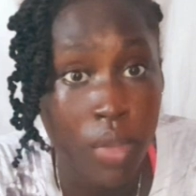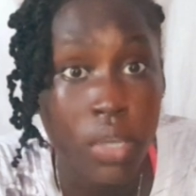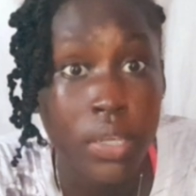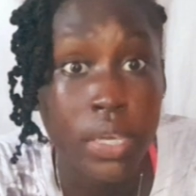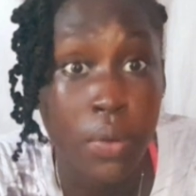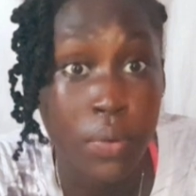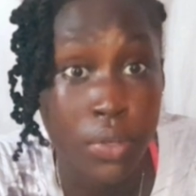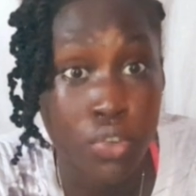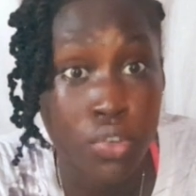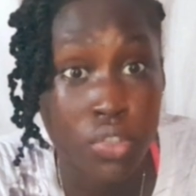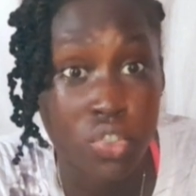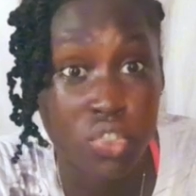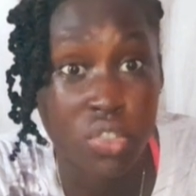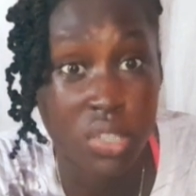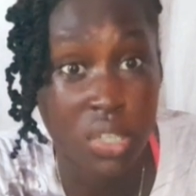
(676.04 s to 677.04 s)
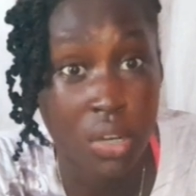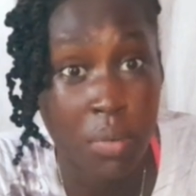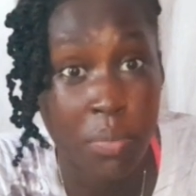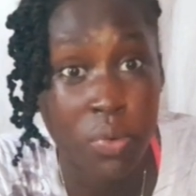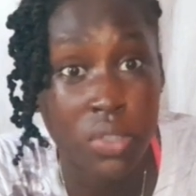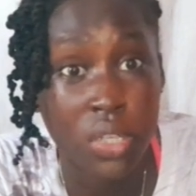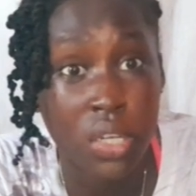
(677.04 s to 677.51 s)
Yeah, when Crocs just
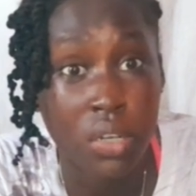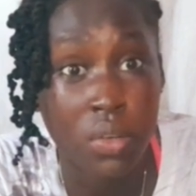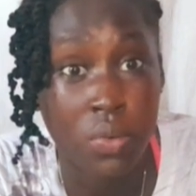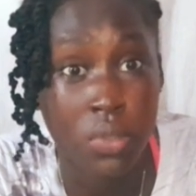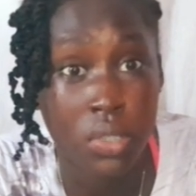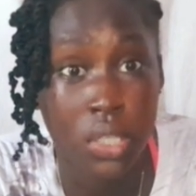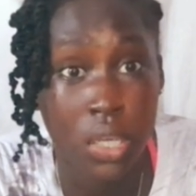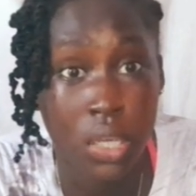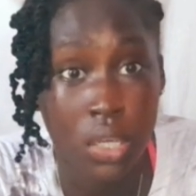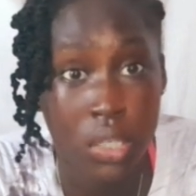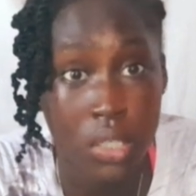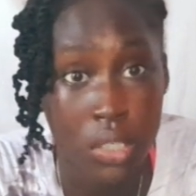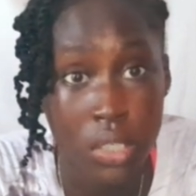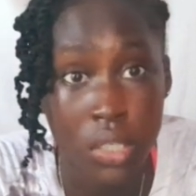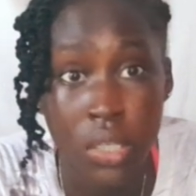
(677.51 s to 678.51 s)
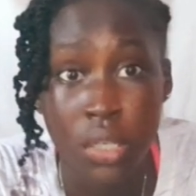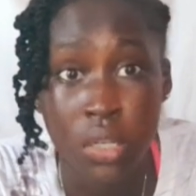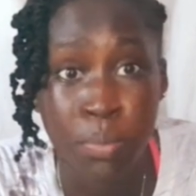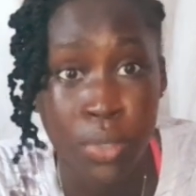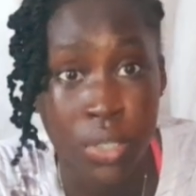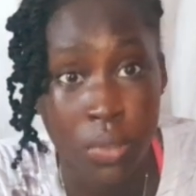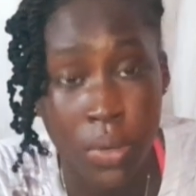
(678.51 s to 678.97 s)
come out and then I say, the
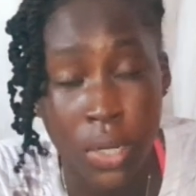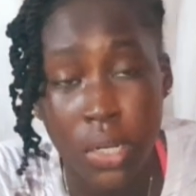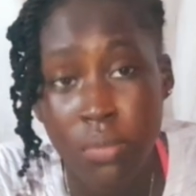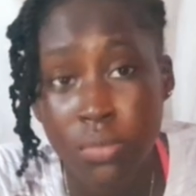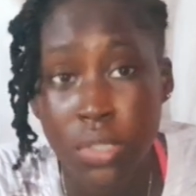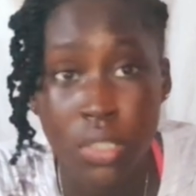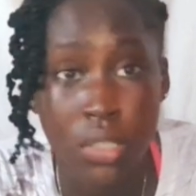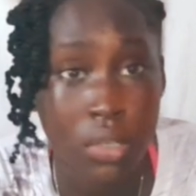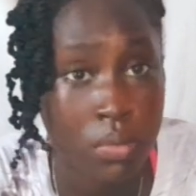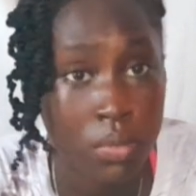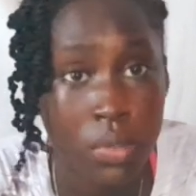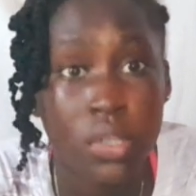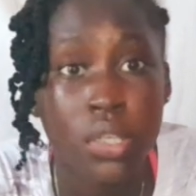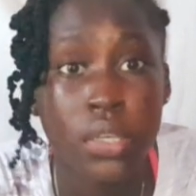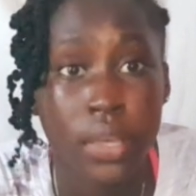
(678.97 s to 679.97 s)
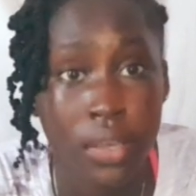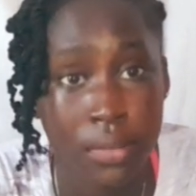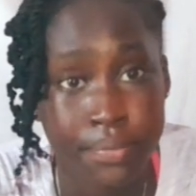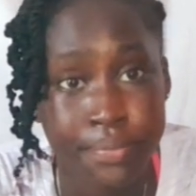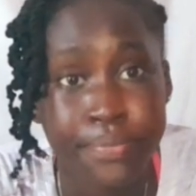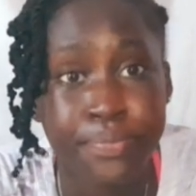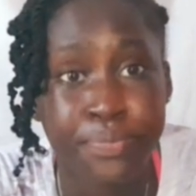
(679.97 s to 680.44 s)
pretty one them just come out, yeah.
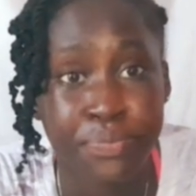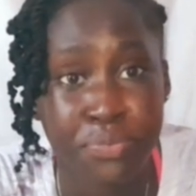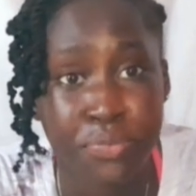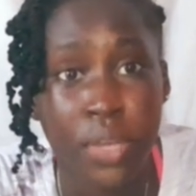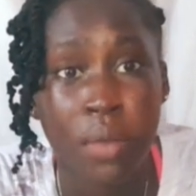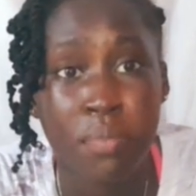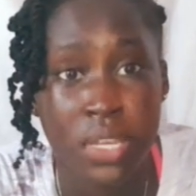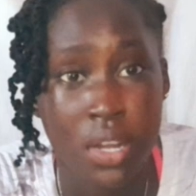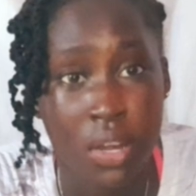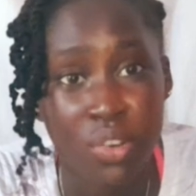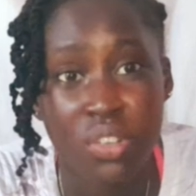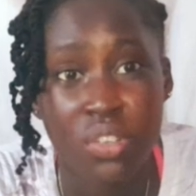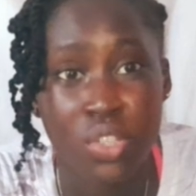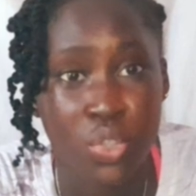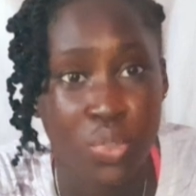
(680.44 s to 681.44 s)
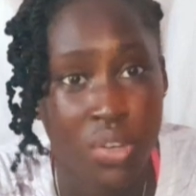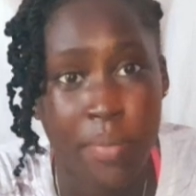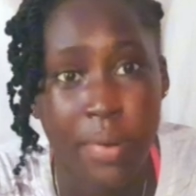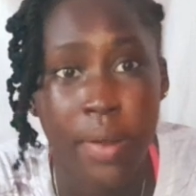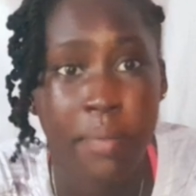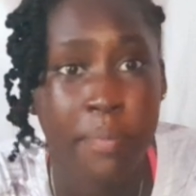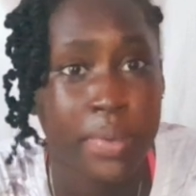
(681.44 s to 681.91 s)
Me that run the show in
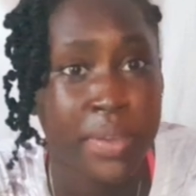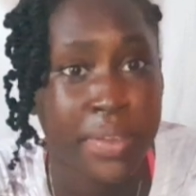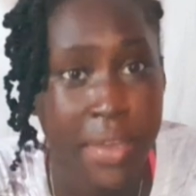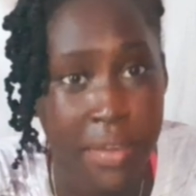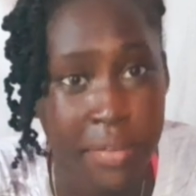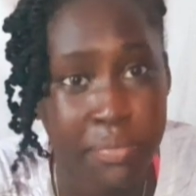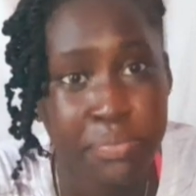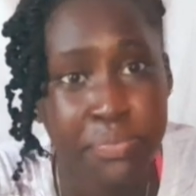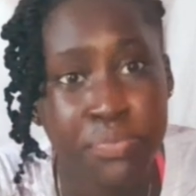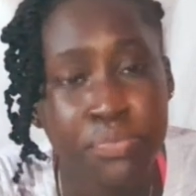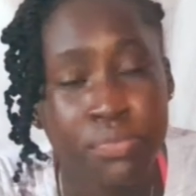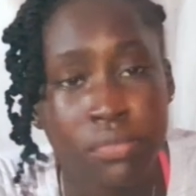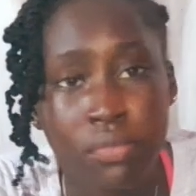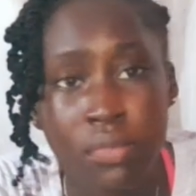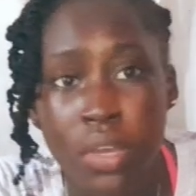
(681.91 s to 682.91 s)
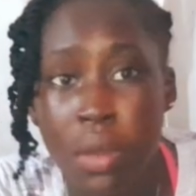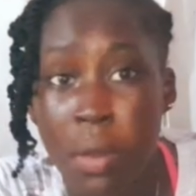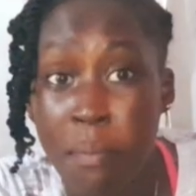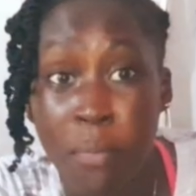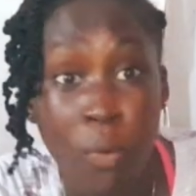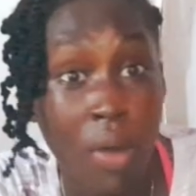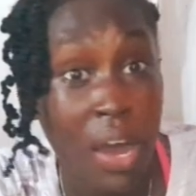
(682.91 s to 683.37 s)
America, yeah. I
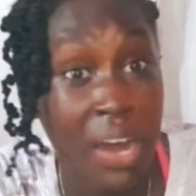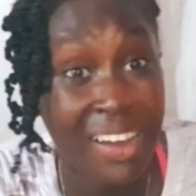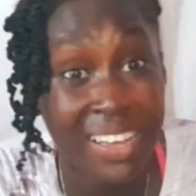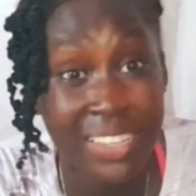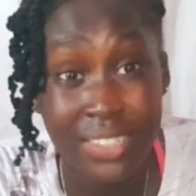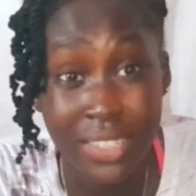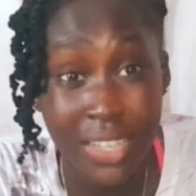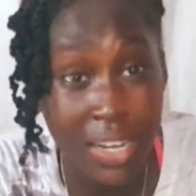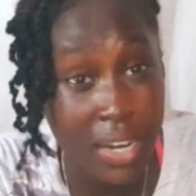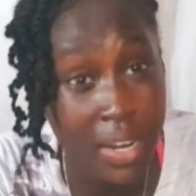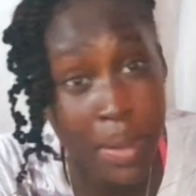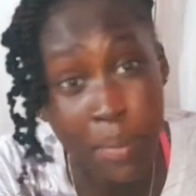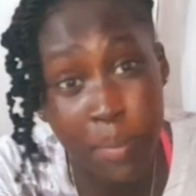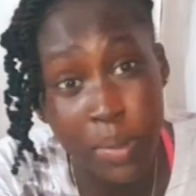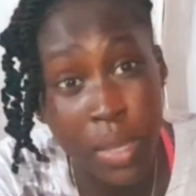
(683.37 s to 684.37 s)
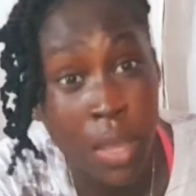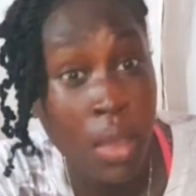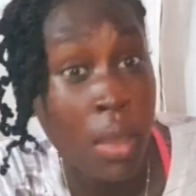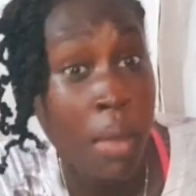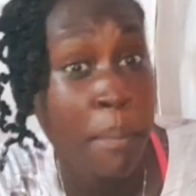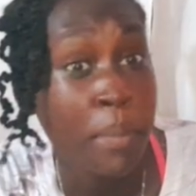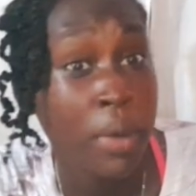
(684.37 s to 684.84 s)
walk and sell them.
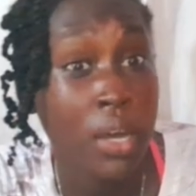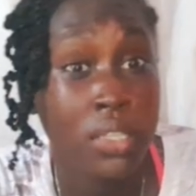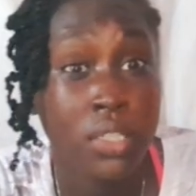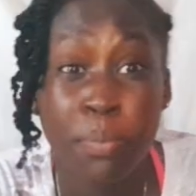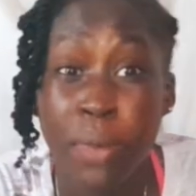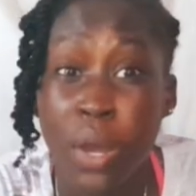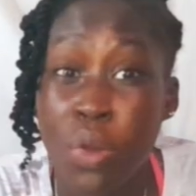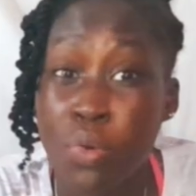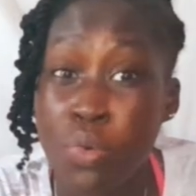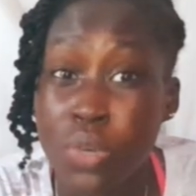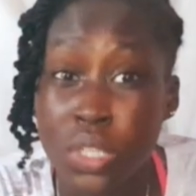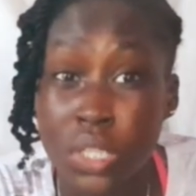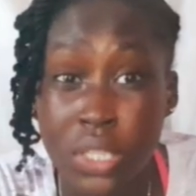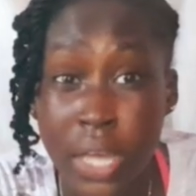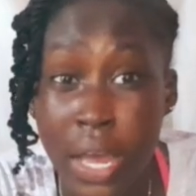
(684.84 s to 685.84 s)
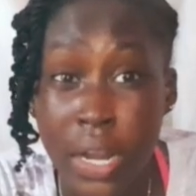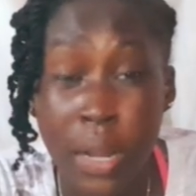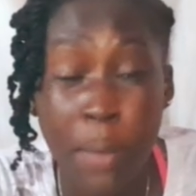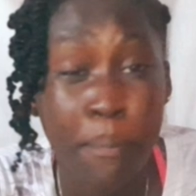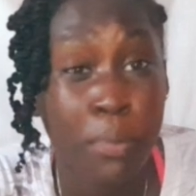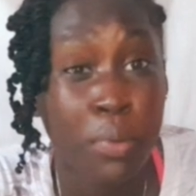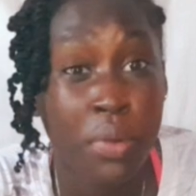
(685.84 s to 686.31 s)
I catch up on roadside
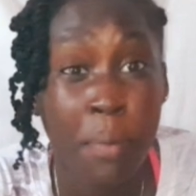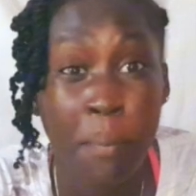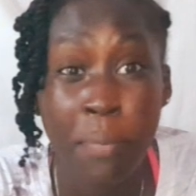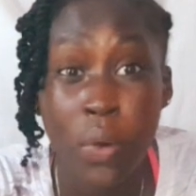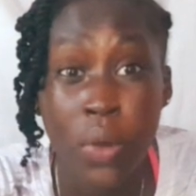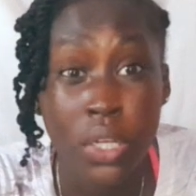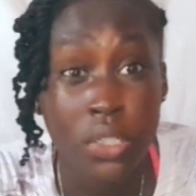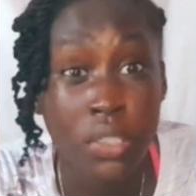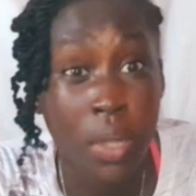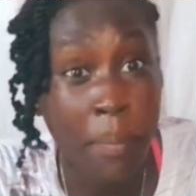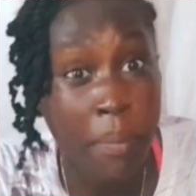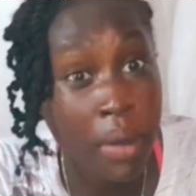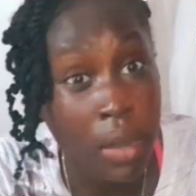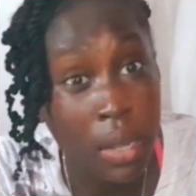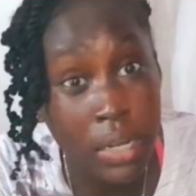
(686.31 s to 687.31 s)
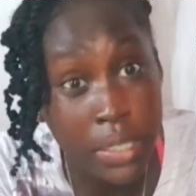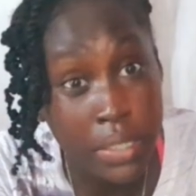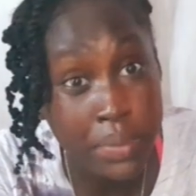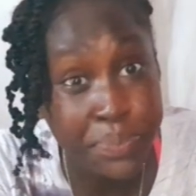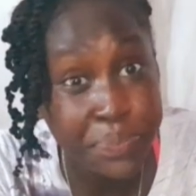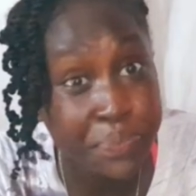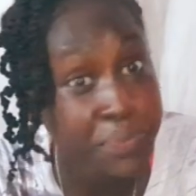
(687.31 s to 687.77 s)
and put them on top all
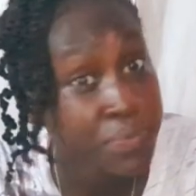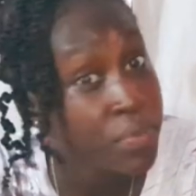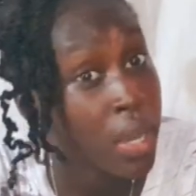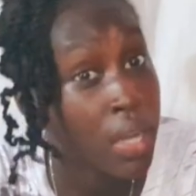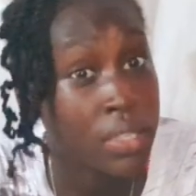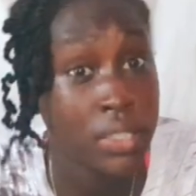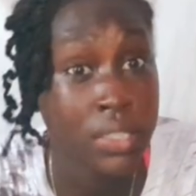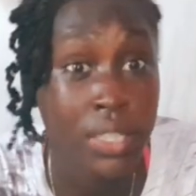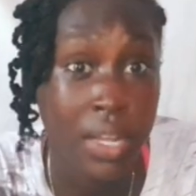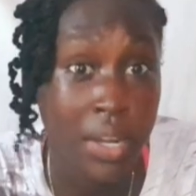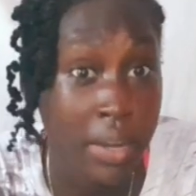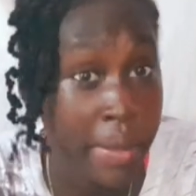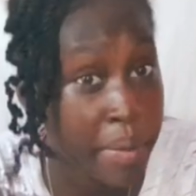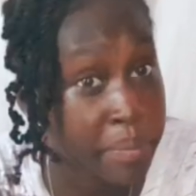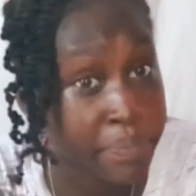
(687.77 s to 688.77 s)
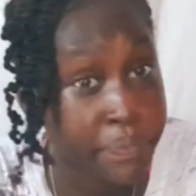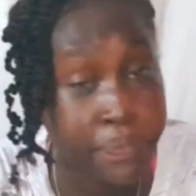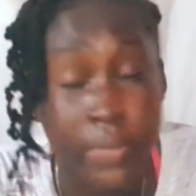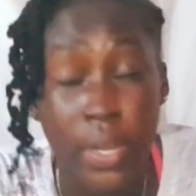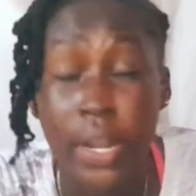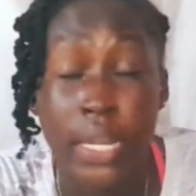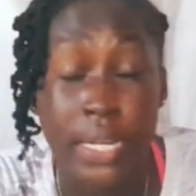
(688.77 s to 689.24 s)
in and sell them.
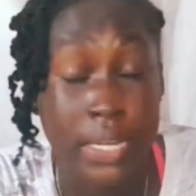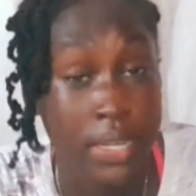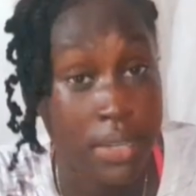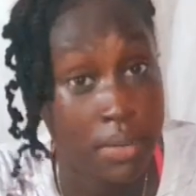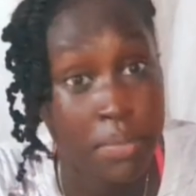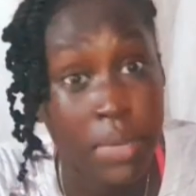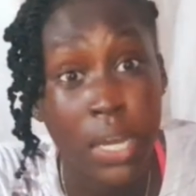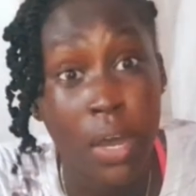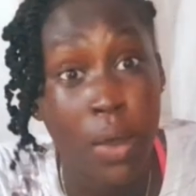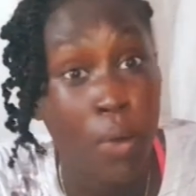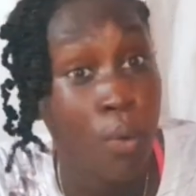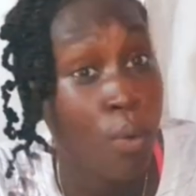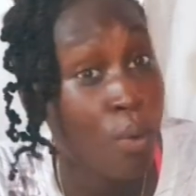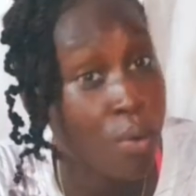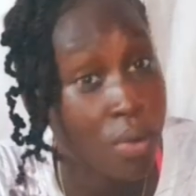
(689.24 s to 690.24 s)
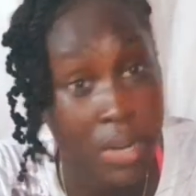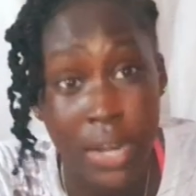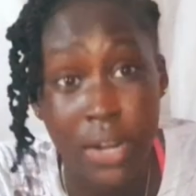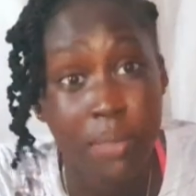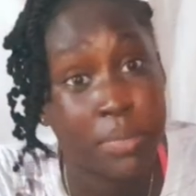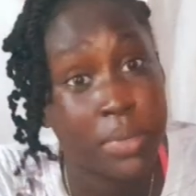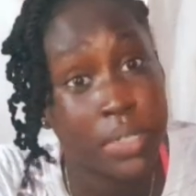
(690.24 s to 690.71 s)
And I did make a whole lot
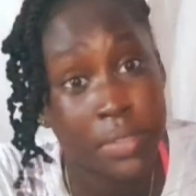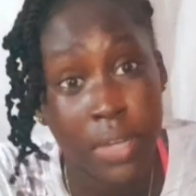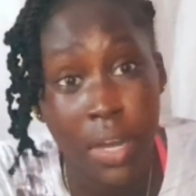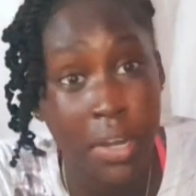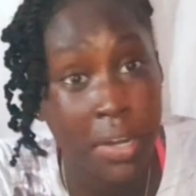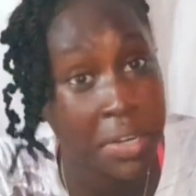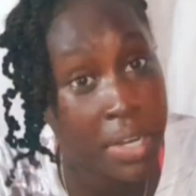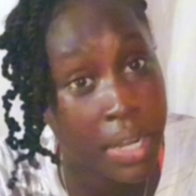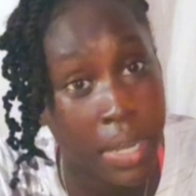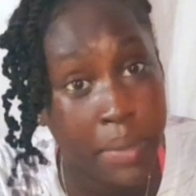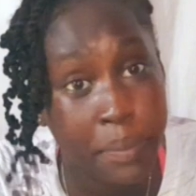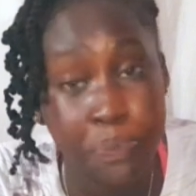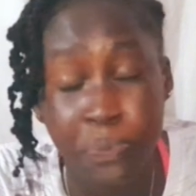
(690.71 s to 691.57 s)
of money, not gonna lie.